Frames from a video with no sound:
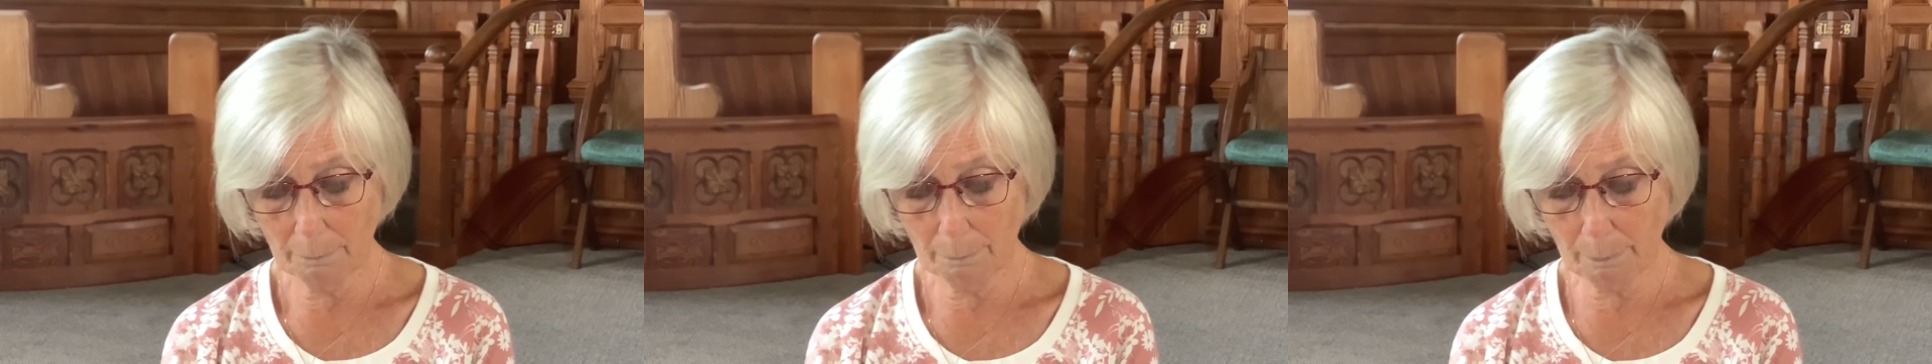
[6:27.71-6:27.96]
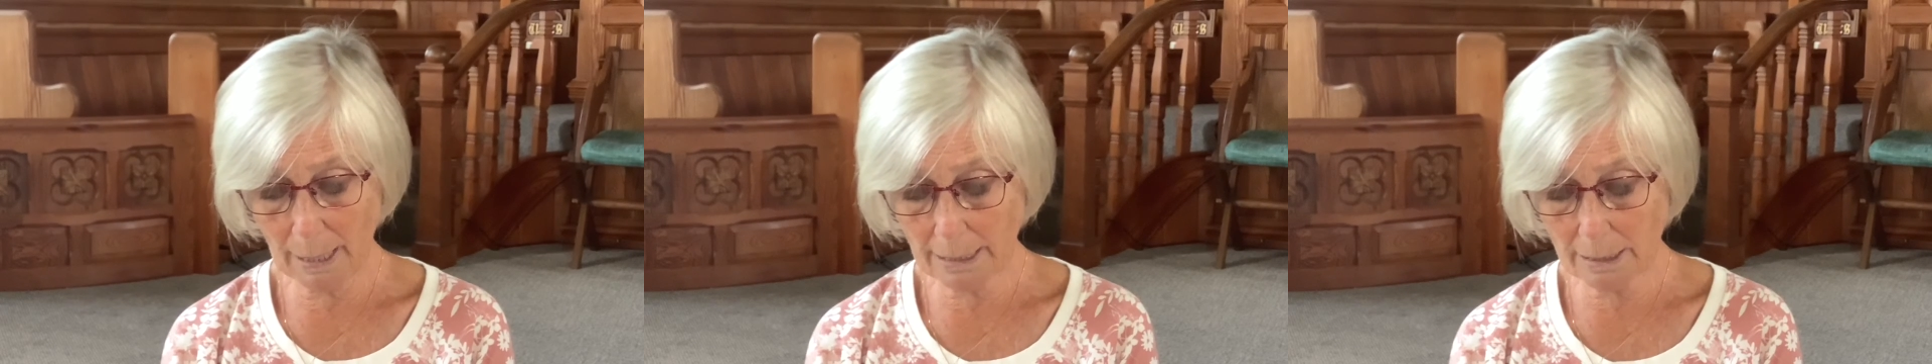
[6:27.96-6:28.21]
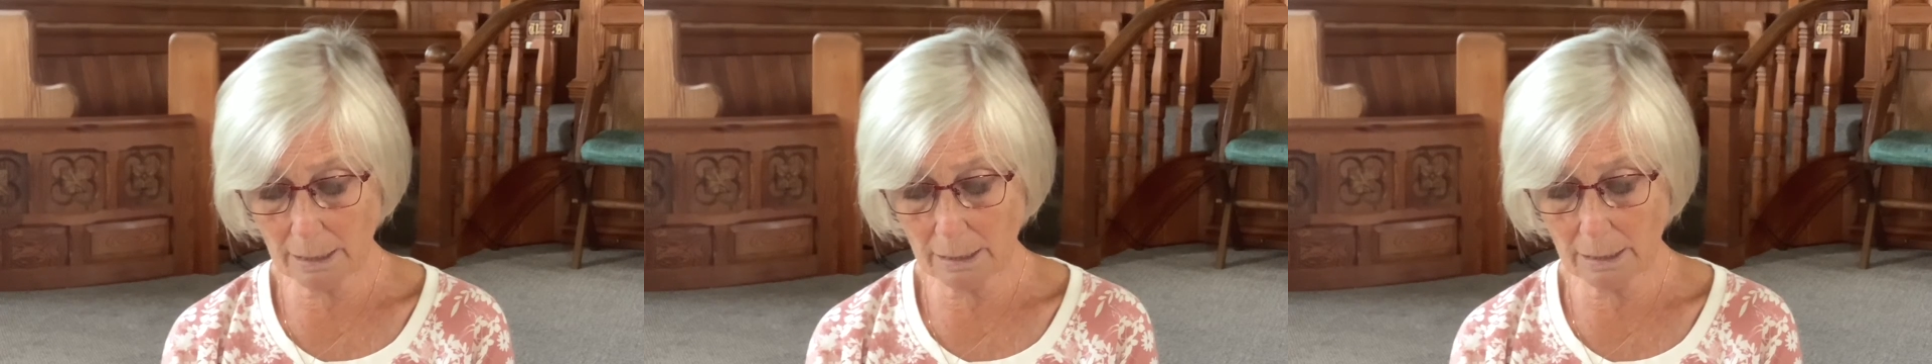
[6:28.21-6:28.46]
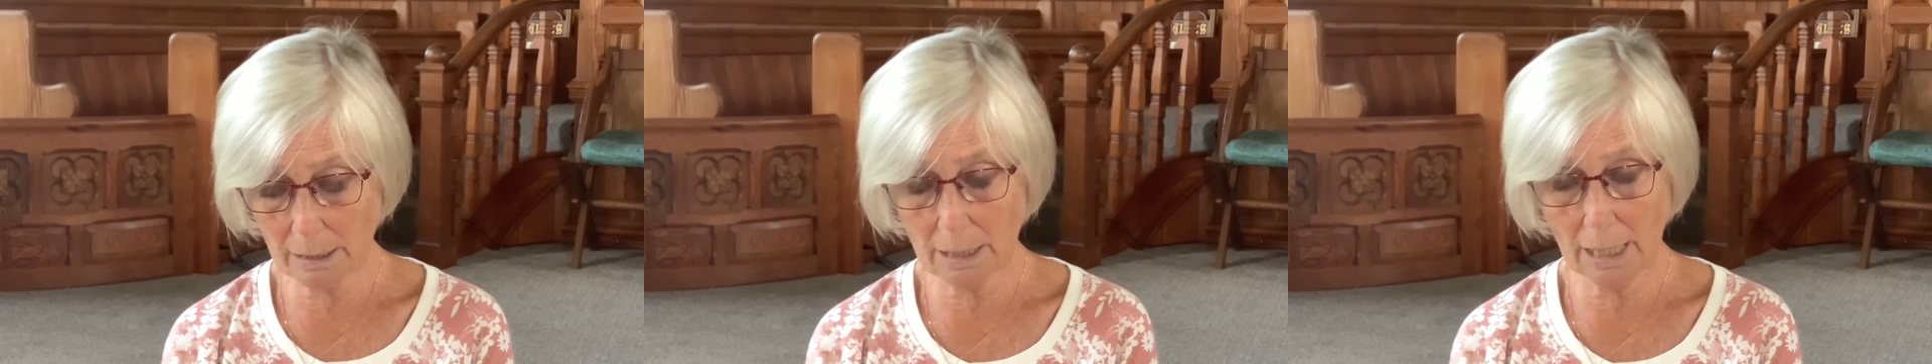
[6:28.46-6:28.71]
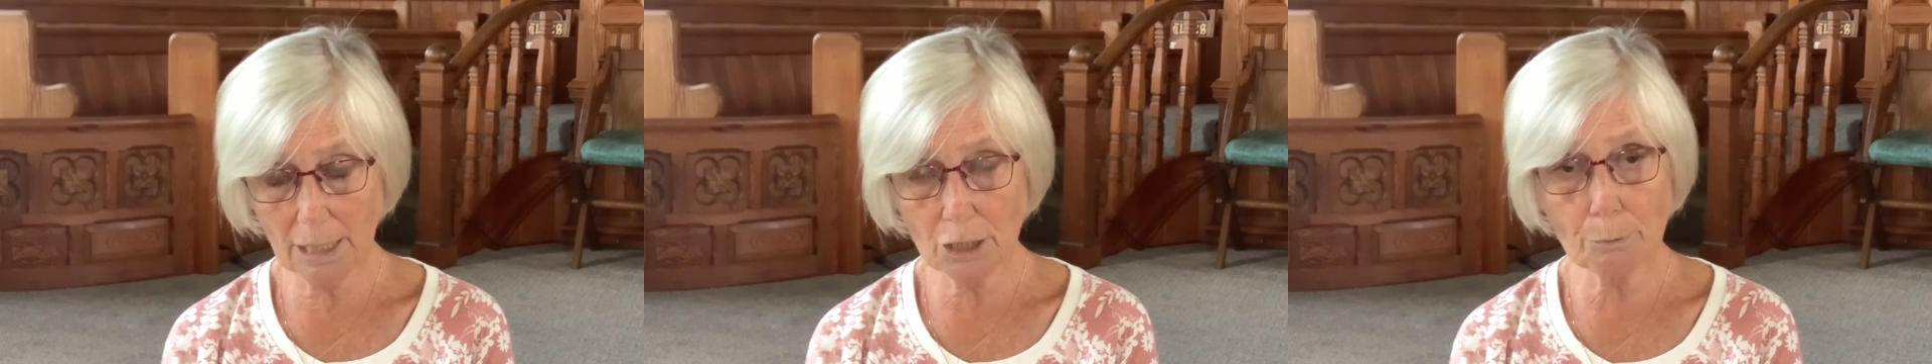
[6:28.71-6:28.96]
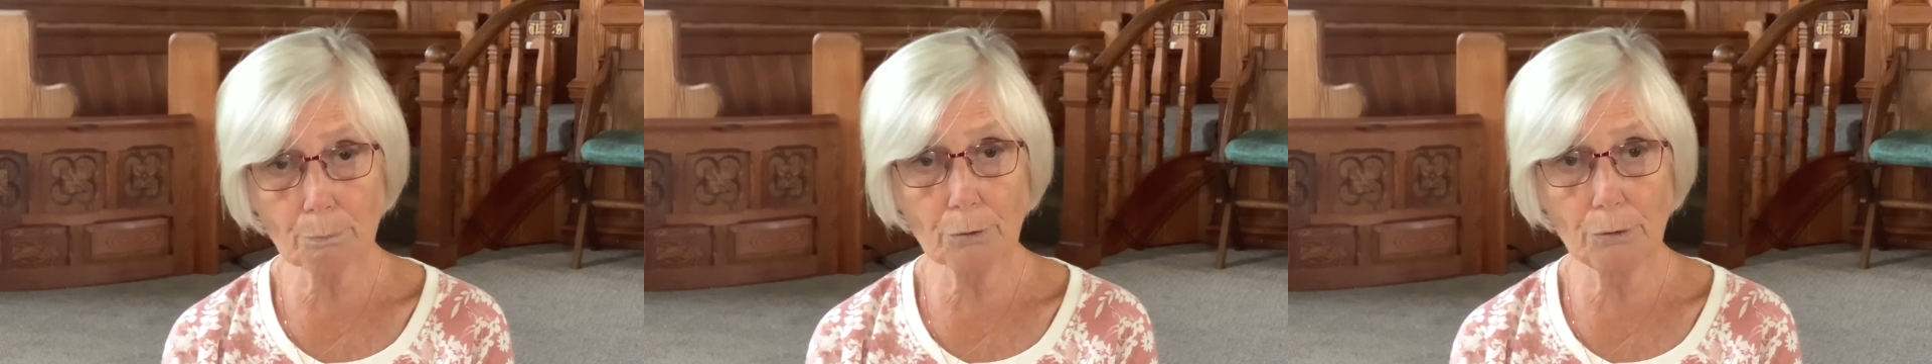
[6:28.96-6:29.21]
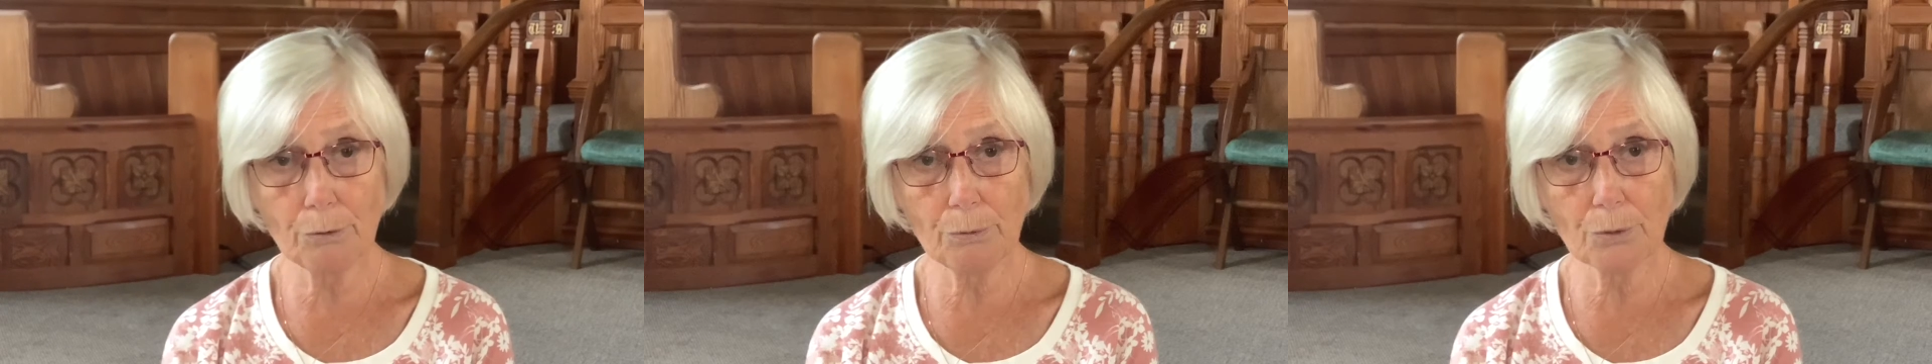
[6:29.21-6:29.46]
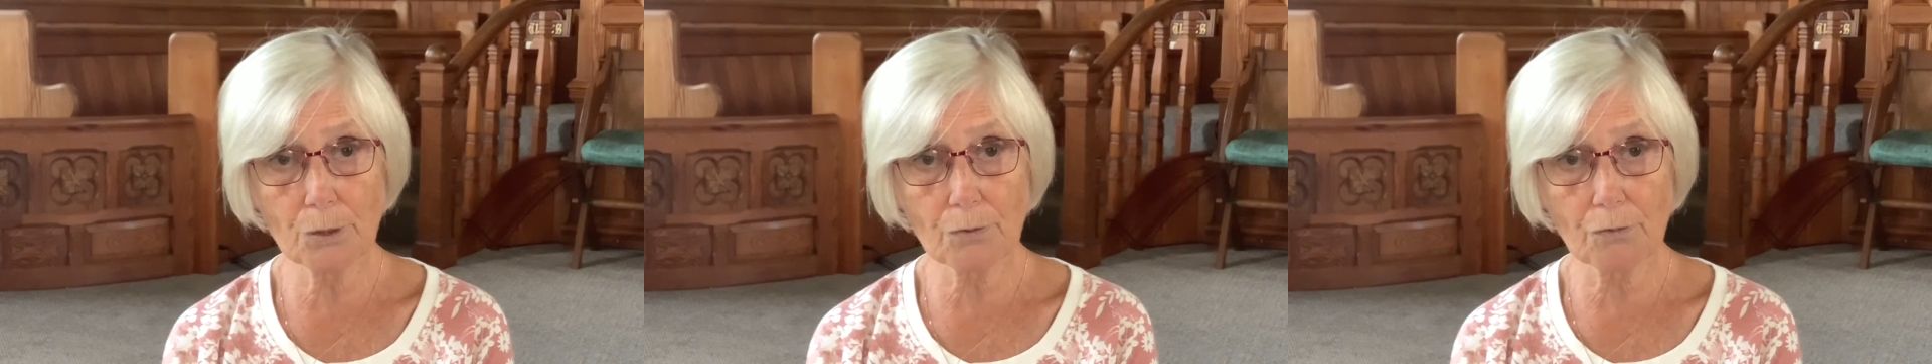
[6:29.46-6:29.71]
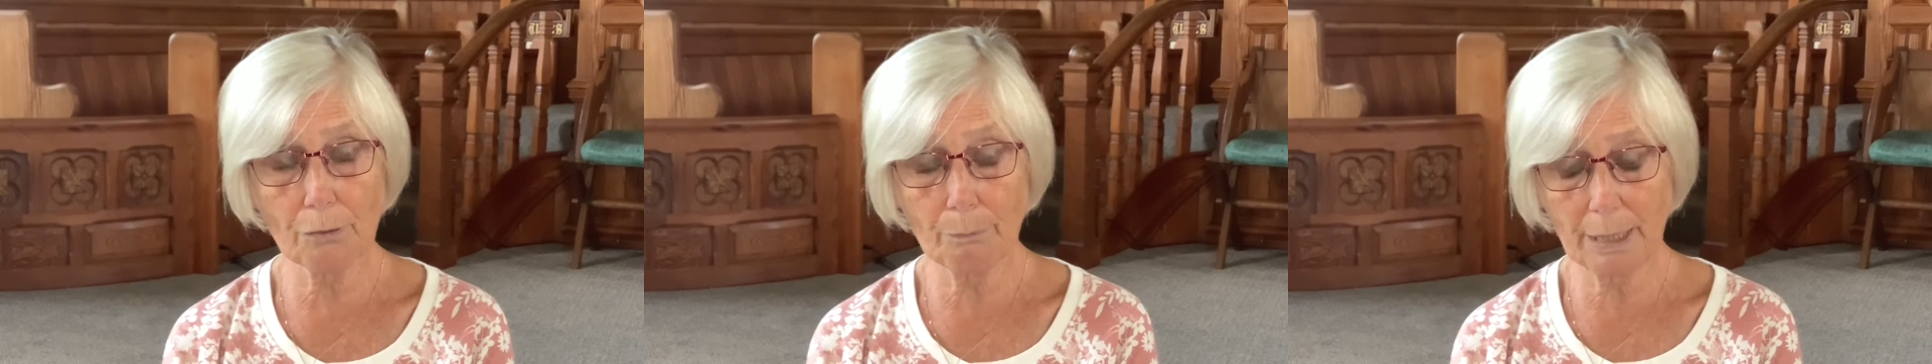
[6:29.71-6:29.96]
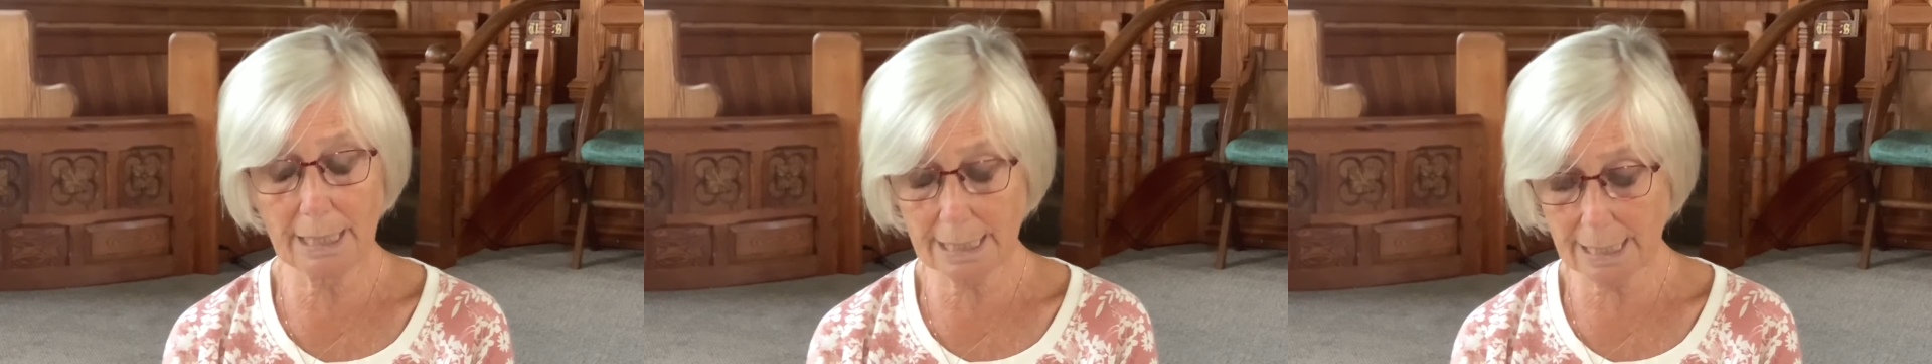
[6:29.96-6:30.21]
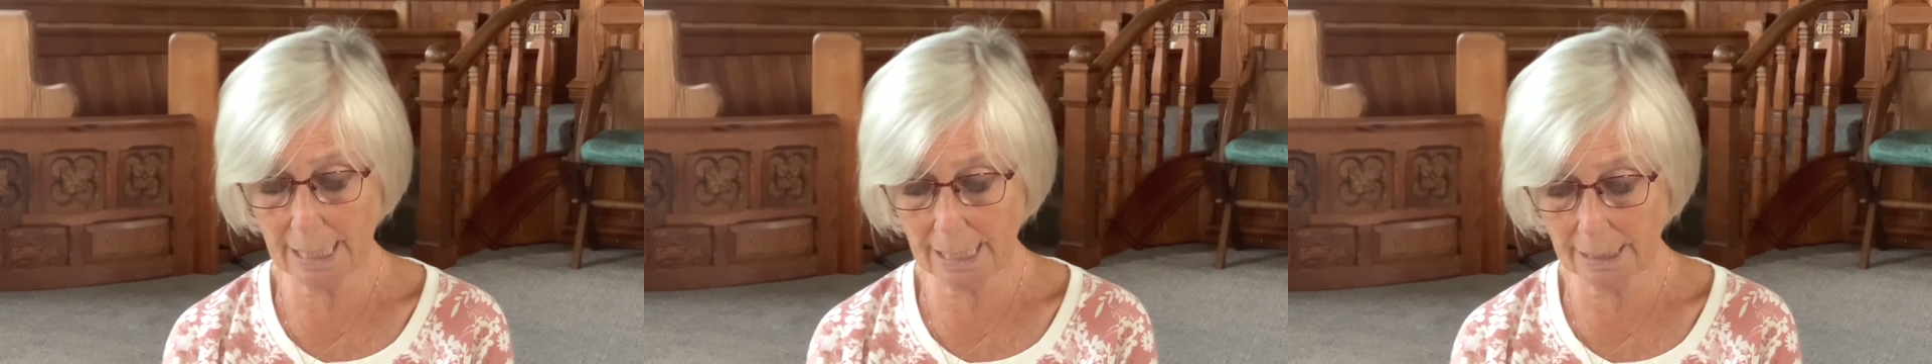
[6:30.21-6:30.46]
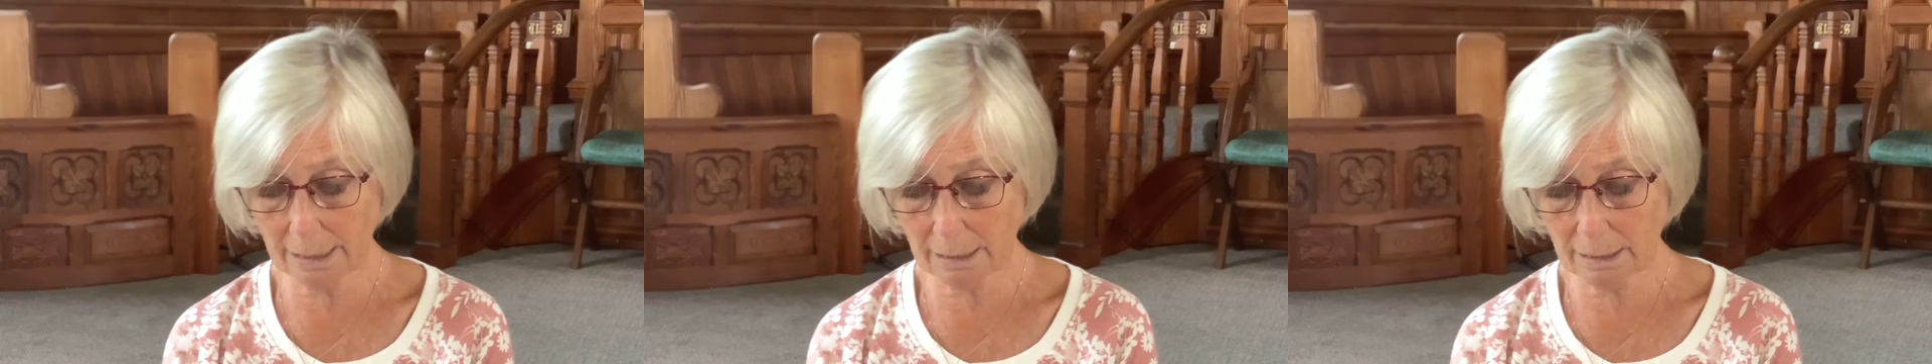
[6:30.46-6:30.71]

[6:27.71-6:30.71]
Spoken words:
battered and bruised from the attack.